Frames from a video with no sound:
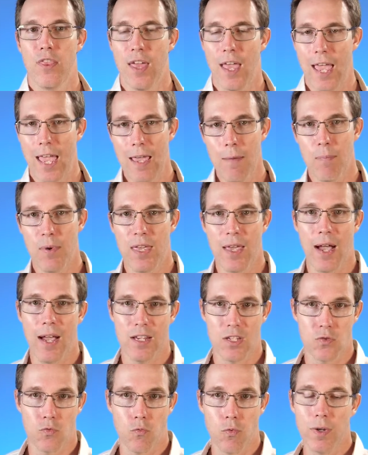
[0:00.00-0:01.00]
the
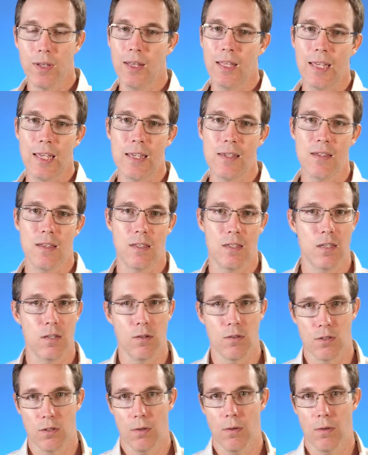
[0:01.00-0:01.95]
API is really easy to use.